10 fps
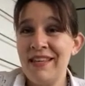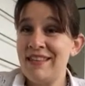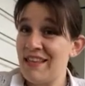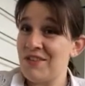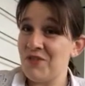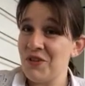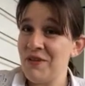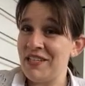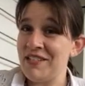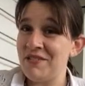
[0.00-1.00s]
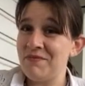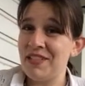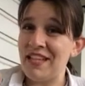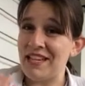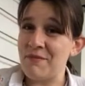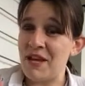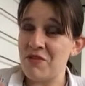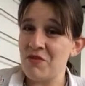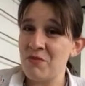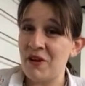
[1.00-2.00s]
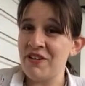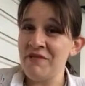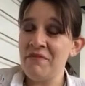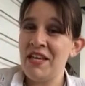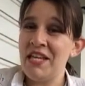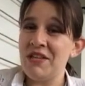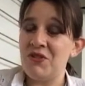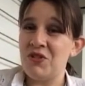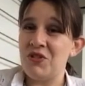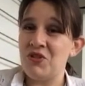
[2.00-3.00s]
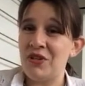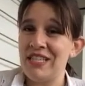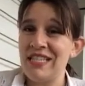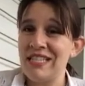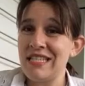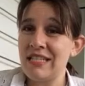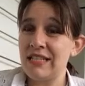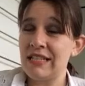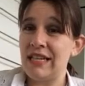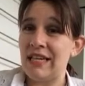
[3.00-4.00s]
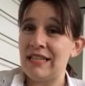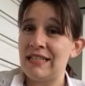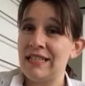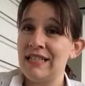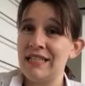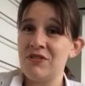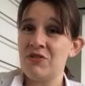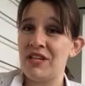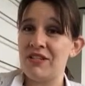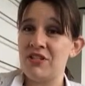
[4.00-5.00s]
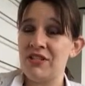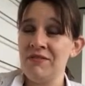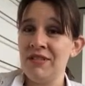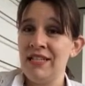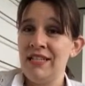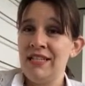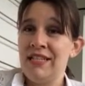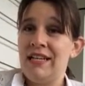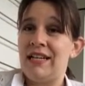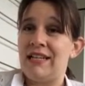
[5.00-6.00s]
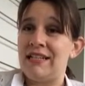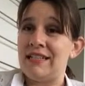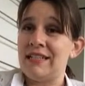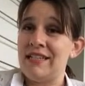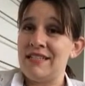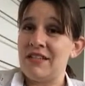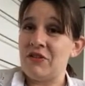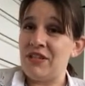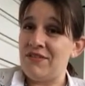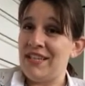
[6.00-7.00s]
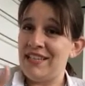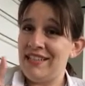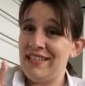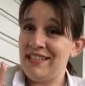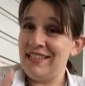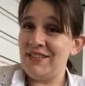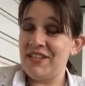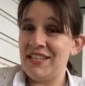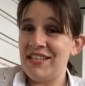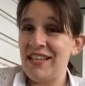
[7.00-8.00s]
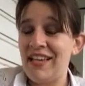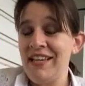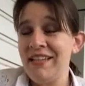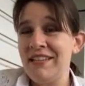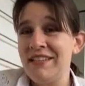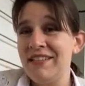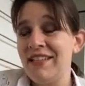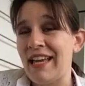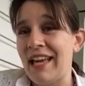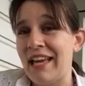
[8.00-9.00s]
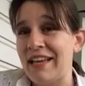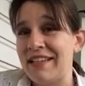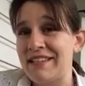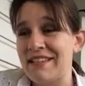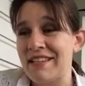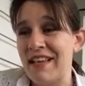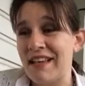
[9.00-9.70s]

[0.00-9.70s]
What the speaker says: thank you very much. Again, I'm Heather the Bard. If you enjoyed this little introduction, consider giving it a like, and